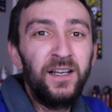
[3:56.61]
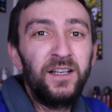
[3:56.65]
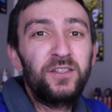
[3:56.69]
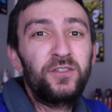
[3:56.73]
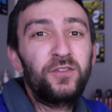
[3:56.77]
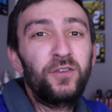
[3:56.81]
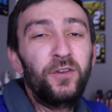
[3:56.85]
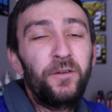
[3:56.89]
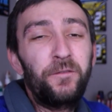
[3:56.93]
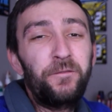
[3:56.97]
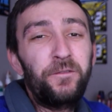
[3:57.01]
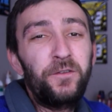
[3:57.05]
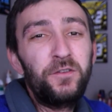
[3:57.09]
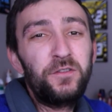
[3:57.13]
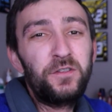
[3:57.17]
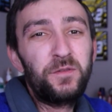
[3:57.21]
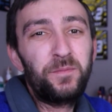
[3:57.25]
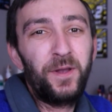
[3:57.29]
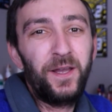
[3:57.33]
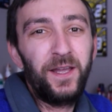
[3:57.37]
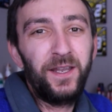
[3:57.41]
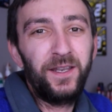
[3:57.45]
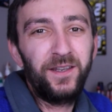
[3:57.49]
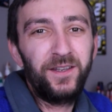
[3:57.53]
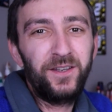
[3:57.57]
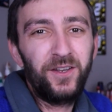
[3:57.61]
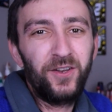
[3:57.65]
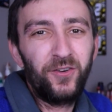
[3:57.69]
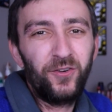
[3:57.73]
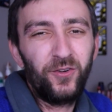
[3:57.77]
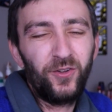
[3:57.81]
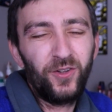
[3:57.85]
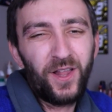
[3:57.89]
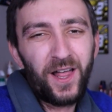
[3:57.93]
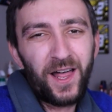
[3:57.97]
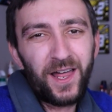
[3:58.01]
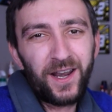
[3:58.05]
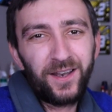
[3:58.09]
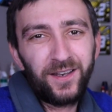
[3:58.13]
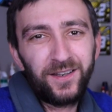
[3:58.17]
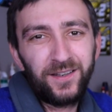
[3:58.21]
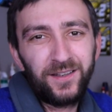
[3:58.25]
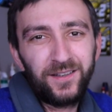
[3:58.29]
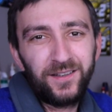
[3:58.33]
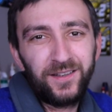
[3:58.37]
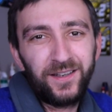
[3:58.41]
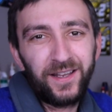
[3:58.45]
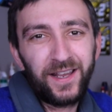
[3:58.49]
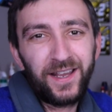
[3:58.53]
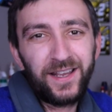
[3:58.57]
So if you spend, a lot of
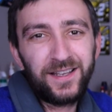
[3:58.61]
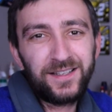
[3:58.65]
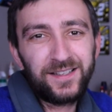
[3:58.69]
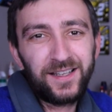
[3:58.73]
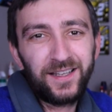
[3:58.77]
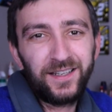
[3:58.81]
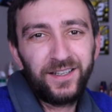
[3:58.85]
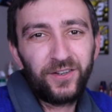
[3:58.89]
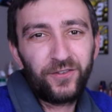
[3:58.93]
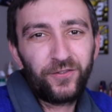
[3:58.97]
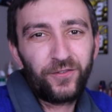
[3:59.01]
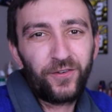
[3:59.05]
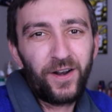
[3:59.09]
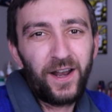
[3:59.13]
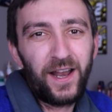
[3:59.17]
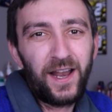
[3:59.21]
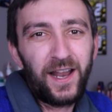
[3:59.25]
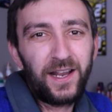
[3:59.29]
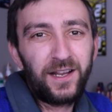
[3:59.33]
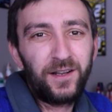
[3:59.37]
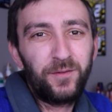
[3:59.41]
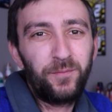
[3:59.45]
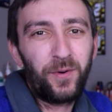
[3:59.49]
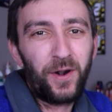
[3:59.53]
days at the track